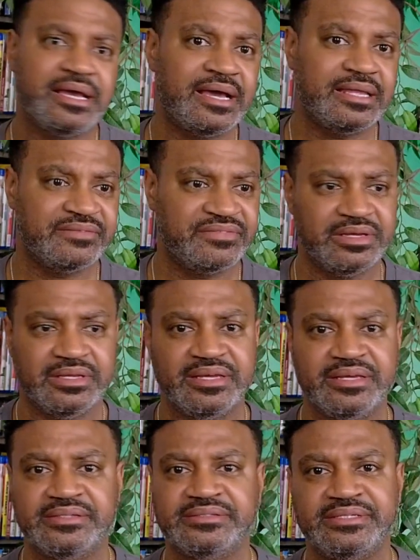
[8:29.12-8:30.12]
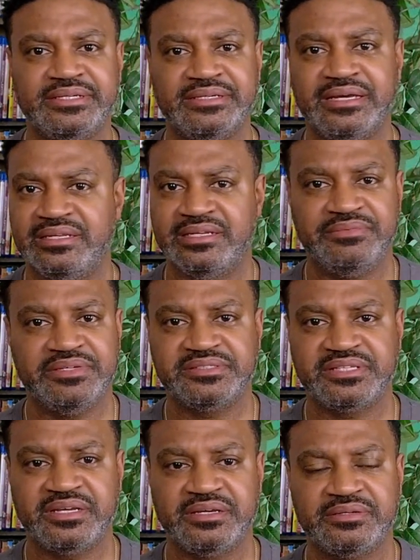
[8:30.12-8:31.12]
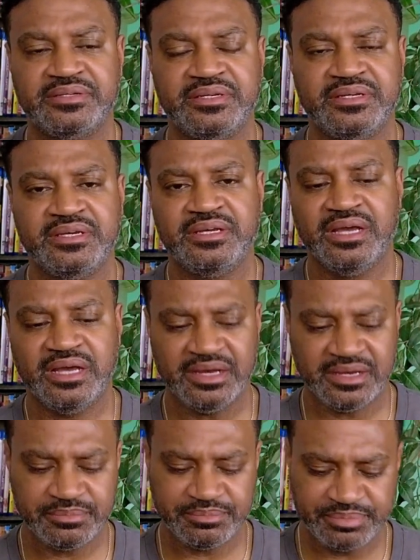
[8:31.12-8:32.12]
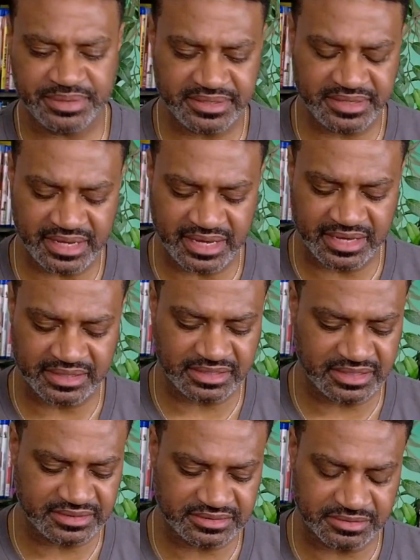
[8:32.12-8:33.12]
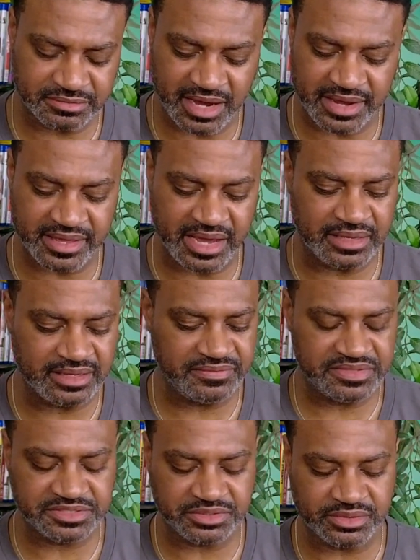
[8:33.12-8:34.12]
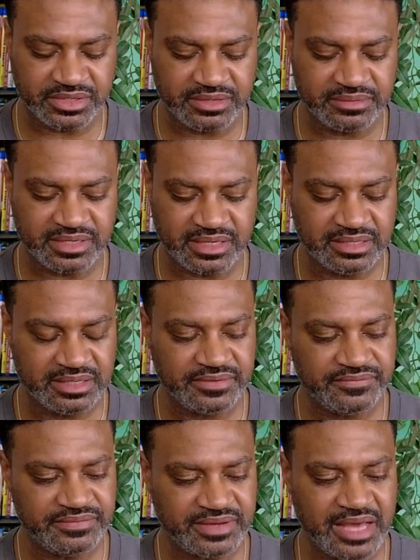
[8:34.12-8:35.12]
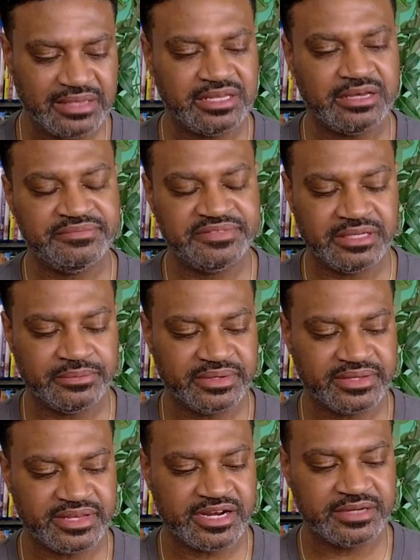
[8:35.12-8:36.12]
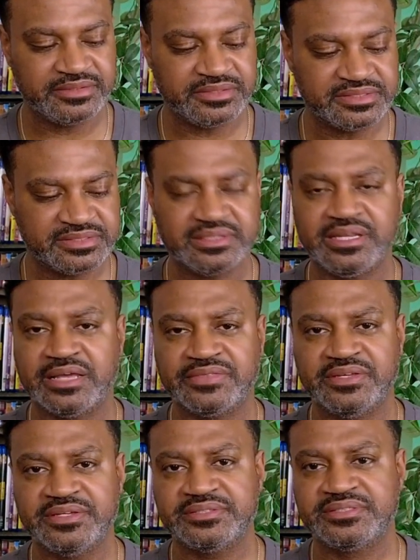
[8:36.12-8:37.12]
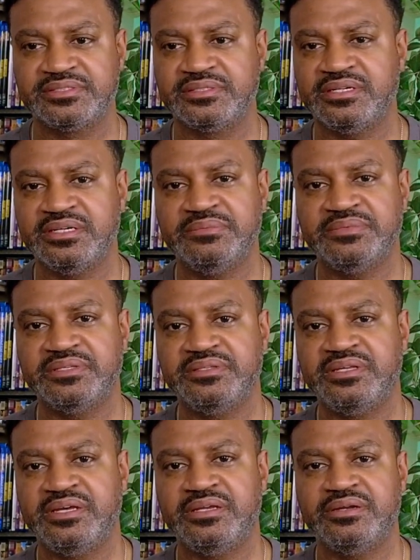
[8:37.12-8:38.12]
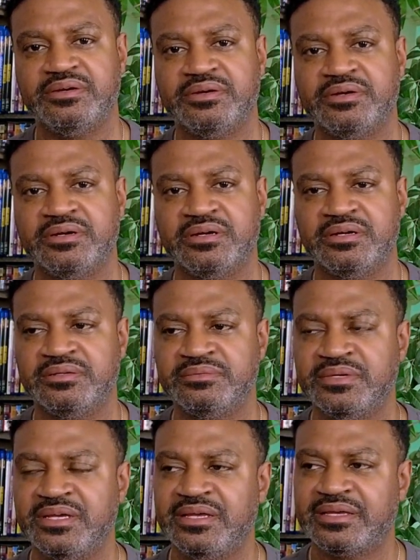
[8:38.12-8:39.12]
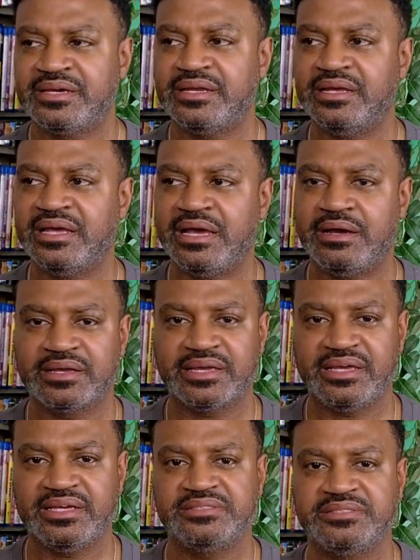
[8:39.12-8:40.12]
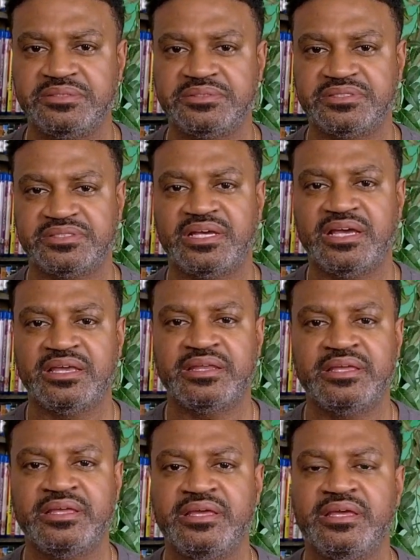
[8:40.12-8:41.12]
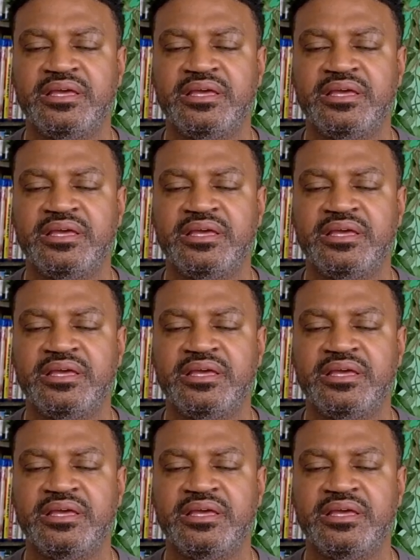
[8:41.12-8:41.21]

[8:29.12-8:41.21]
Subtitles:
I live in LA and I love this town. But yeah, the writing, I love the story. I love dealing with characters like this that are kind of outcasts to society.